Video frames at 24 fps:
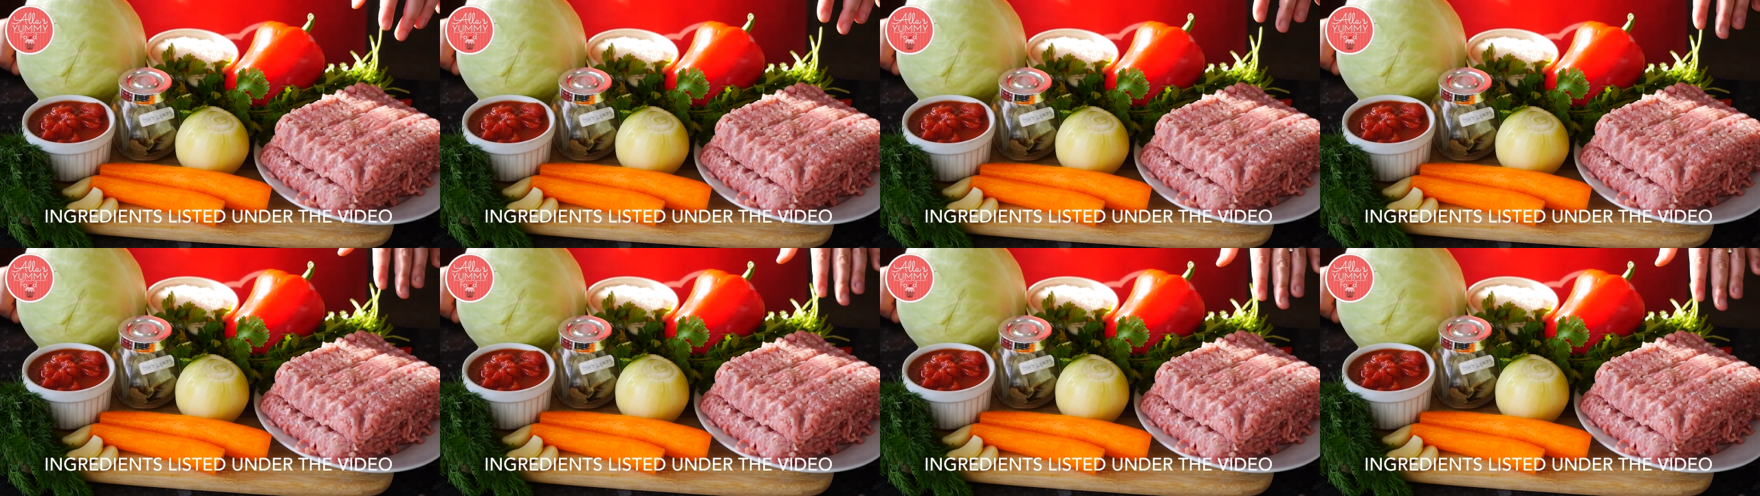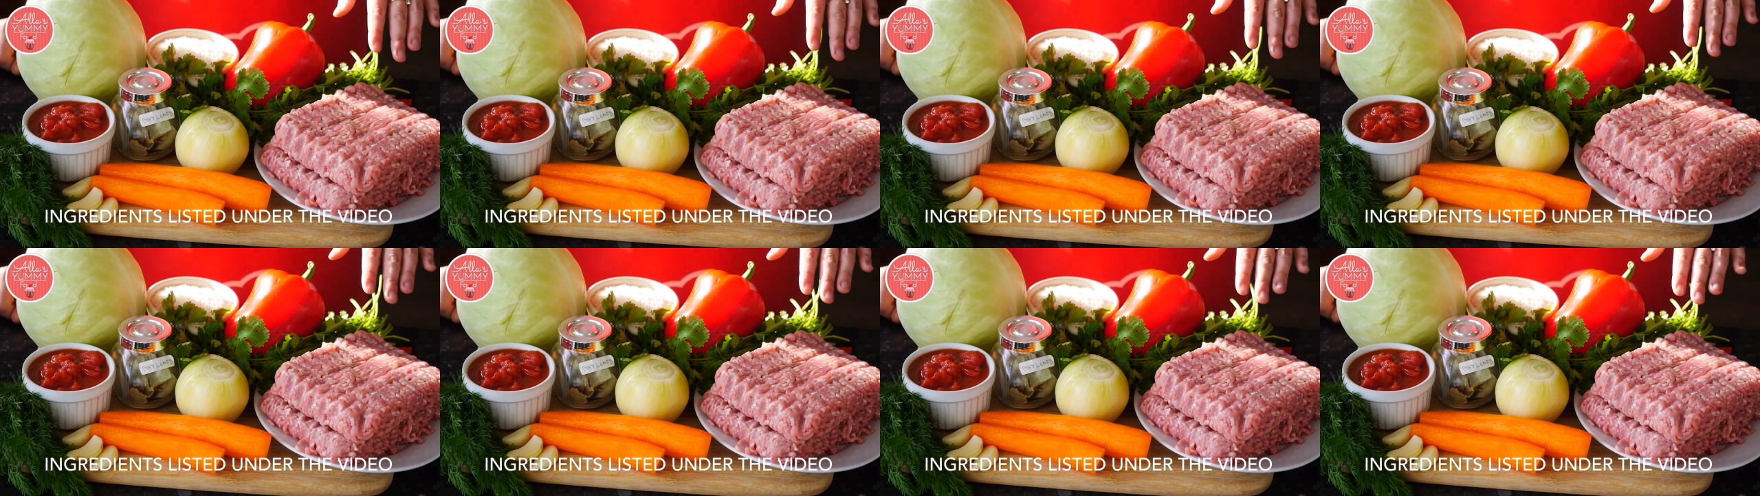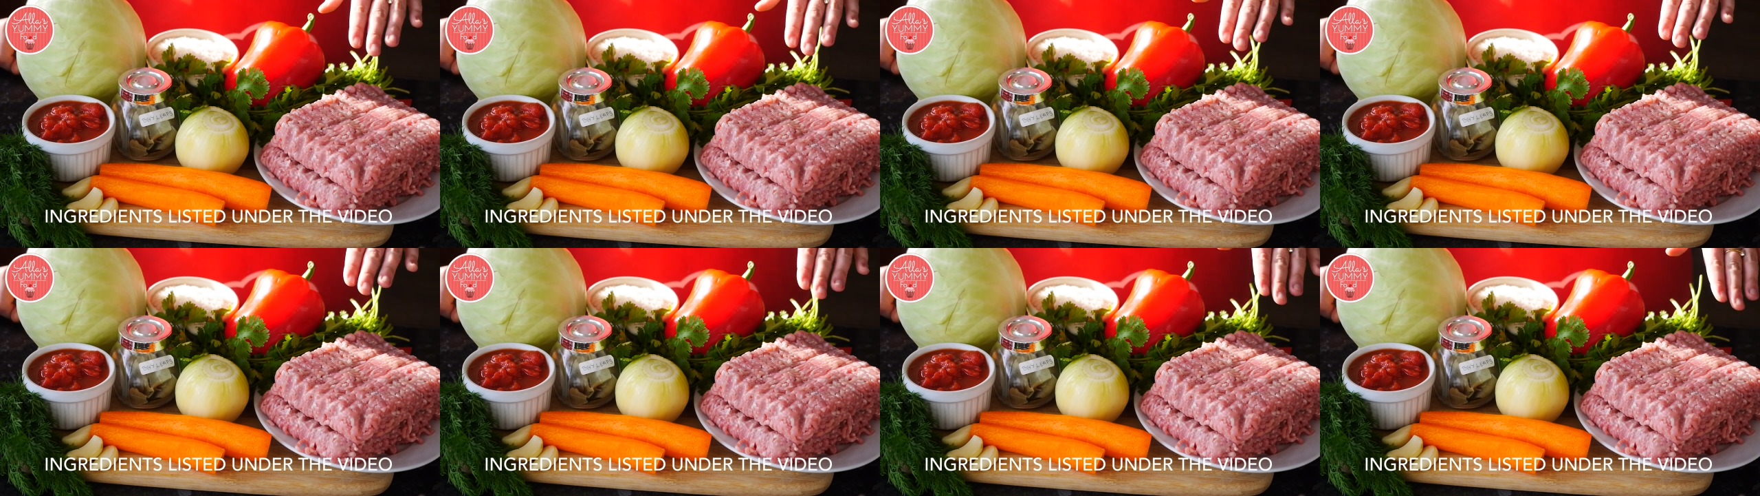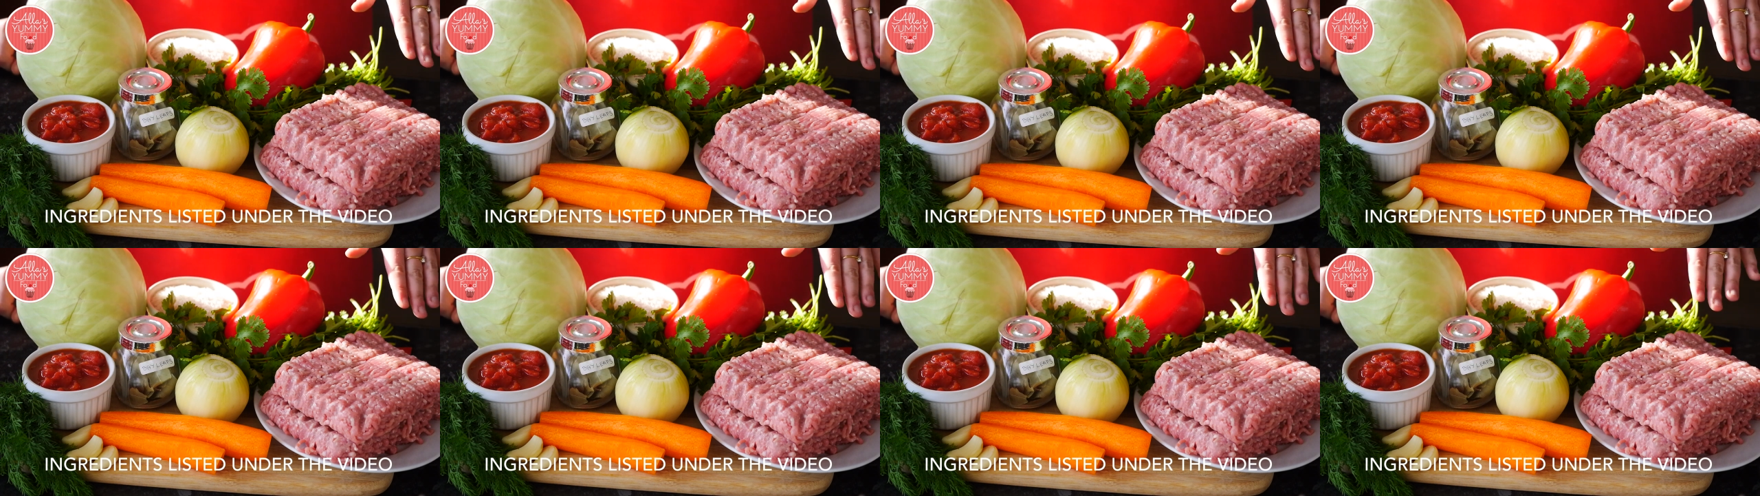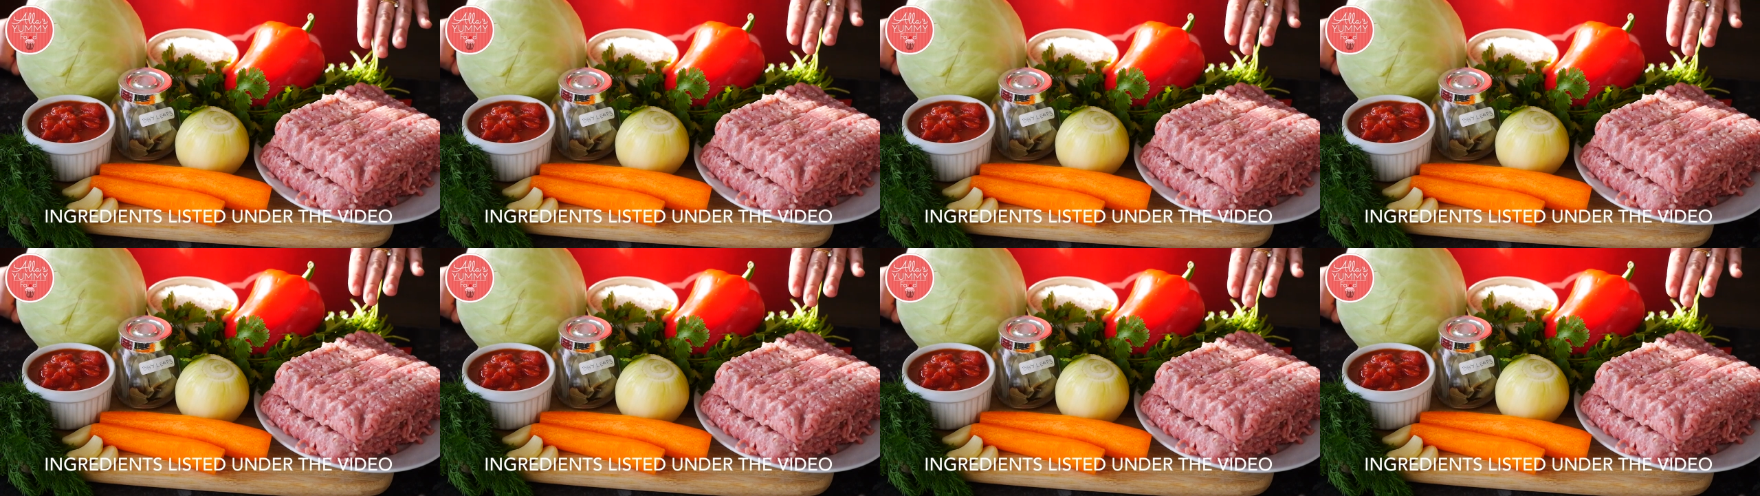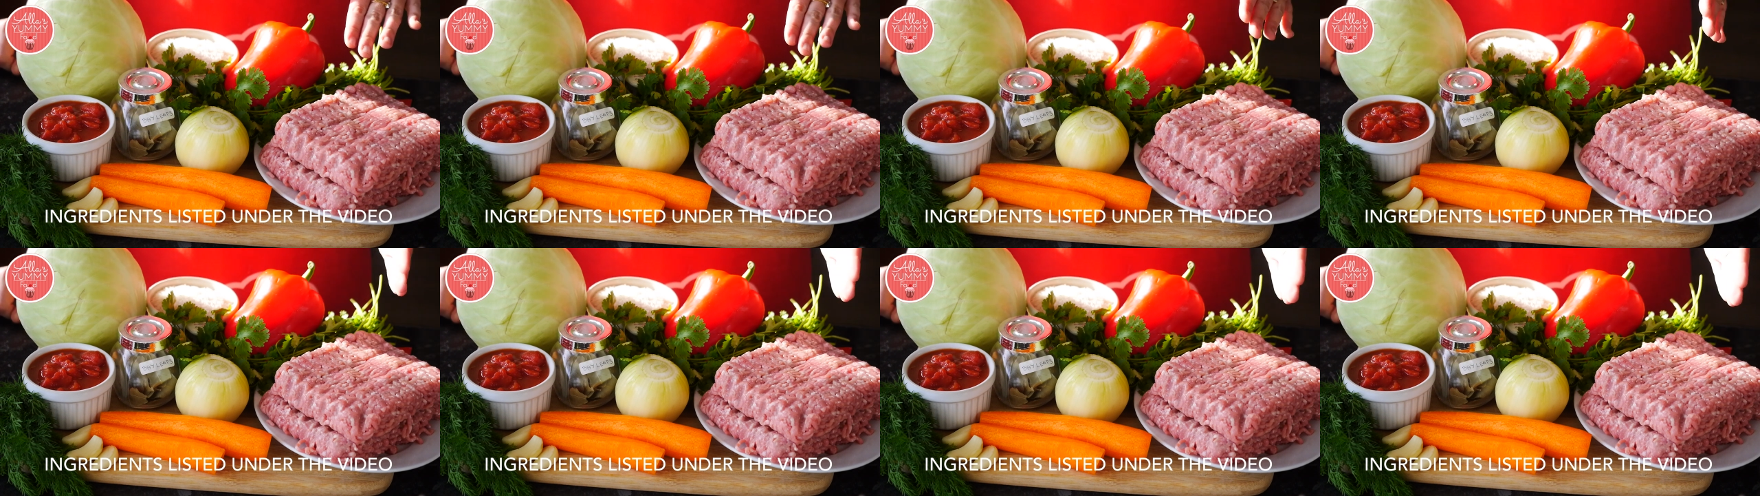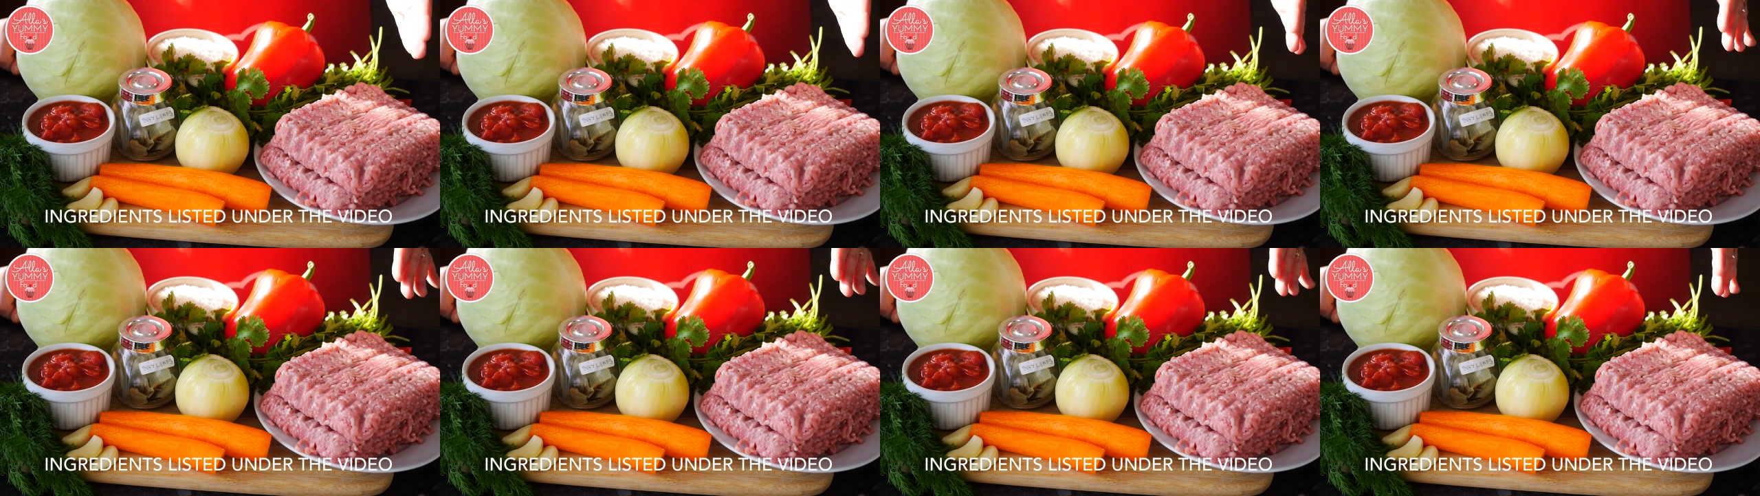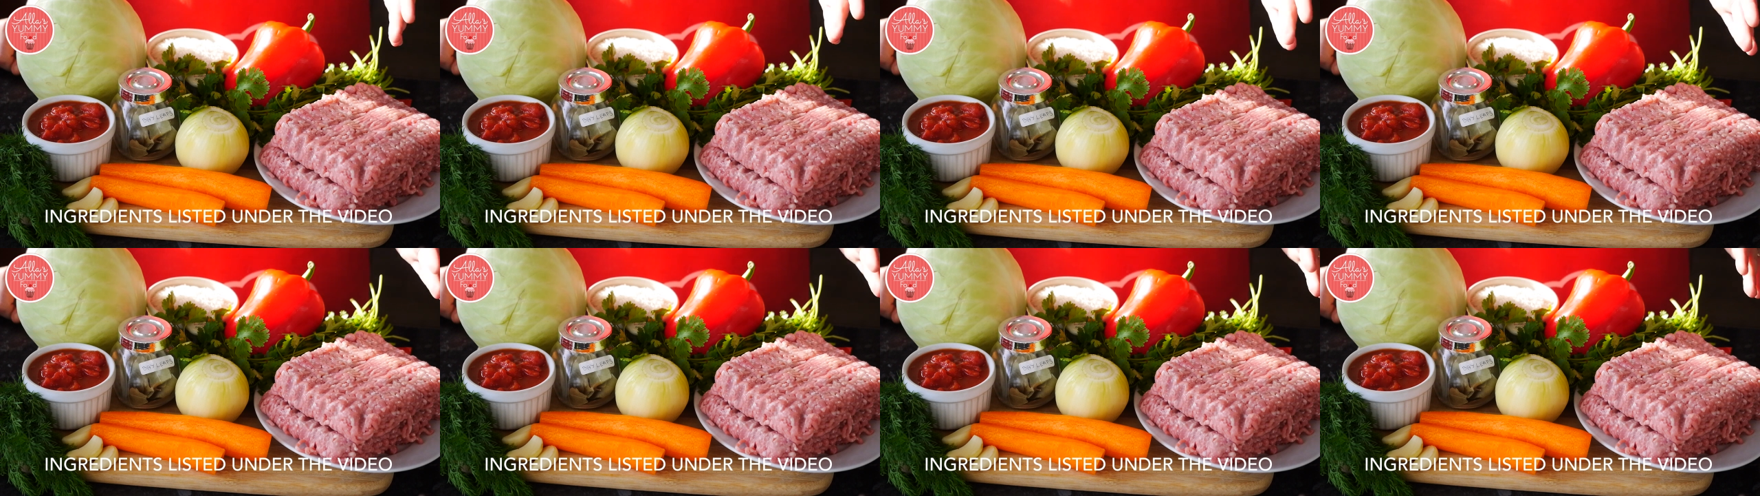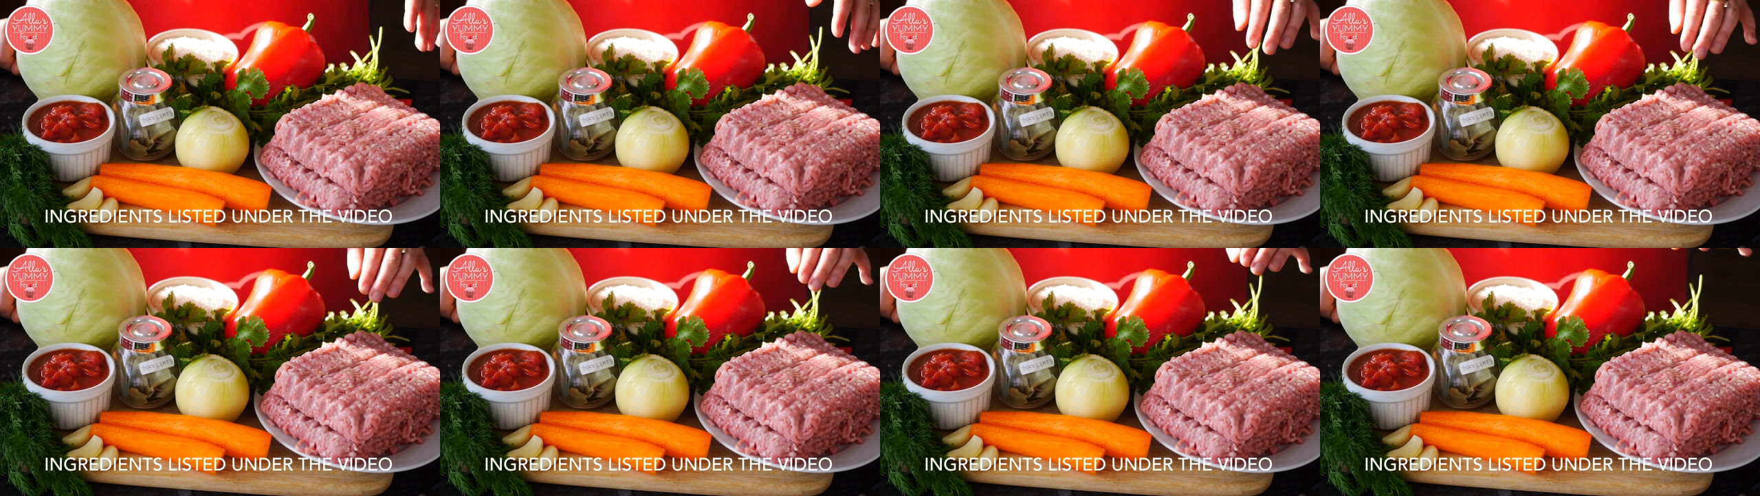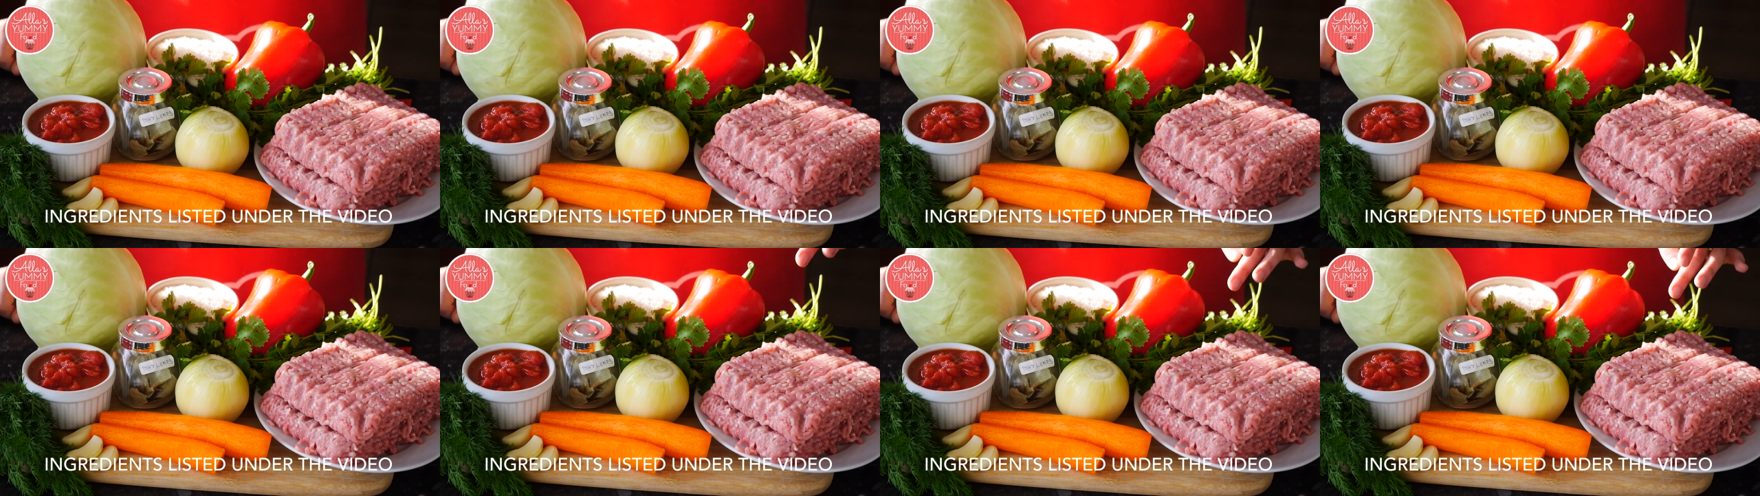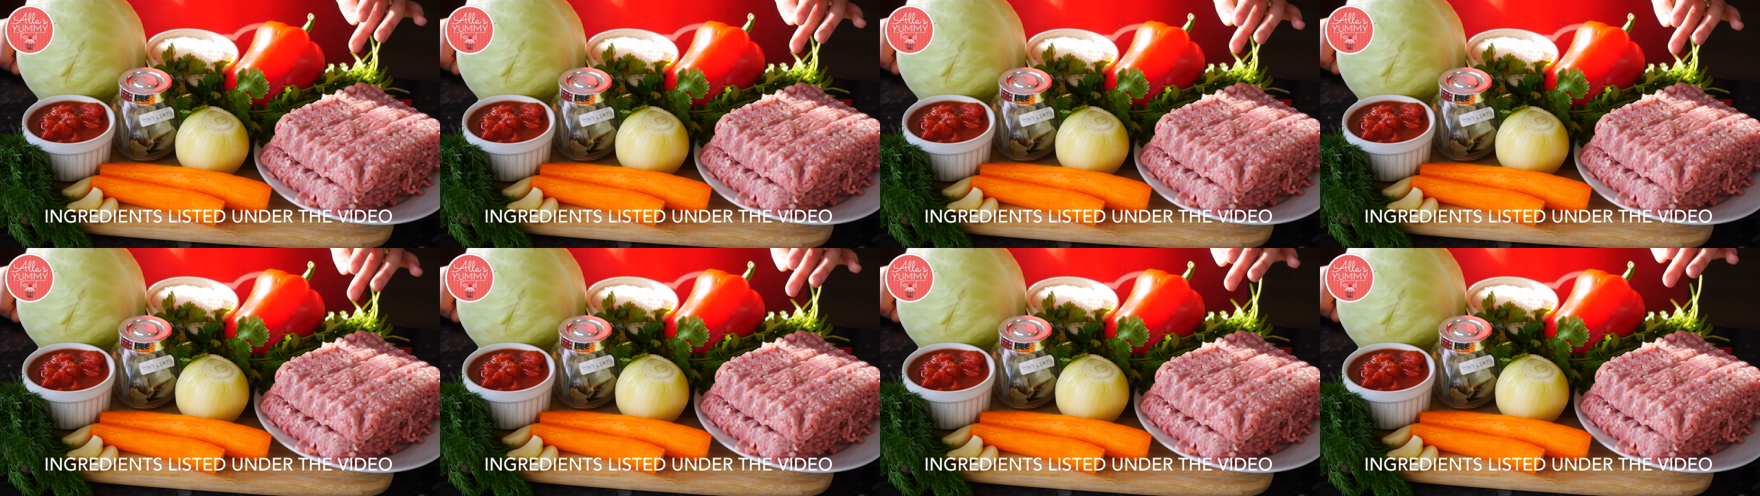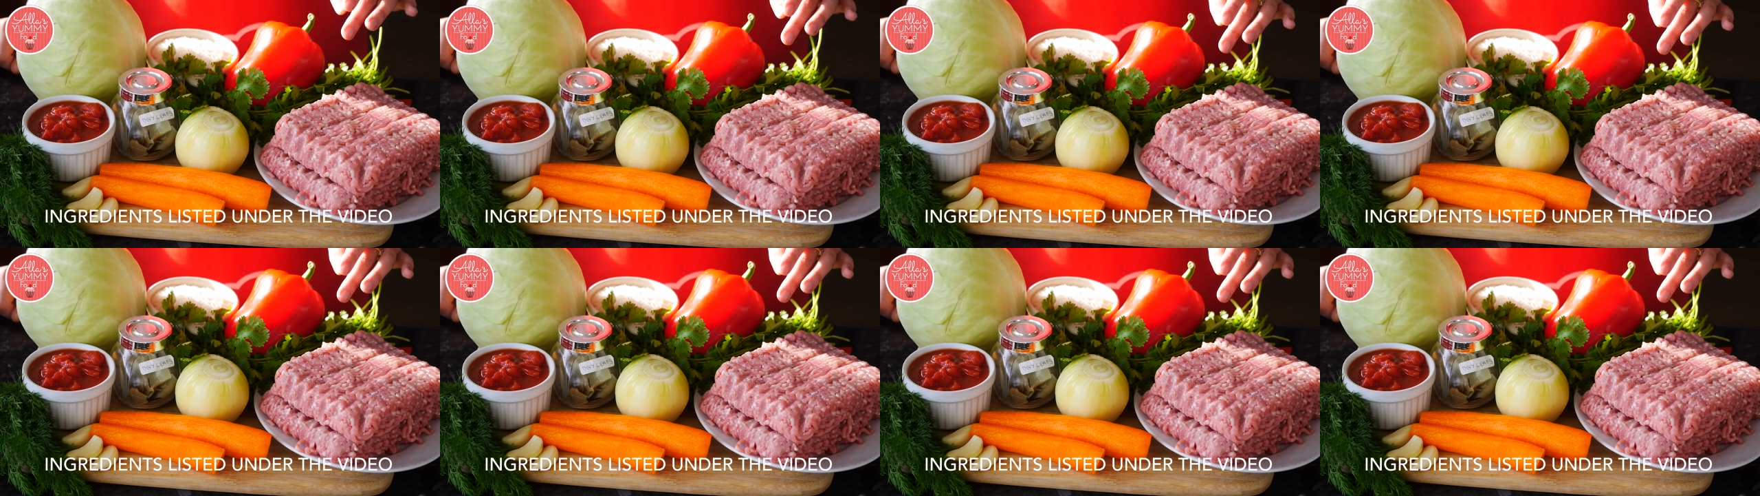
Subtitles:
(no speaker visible)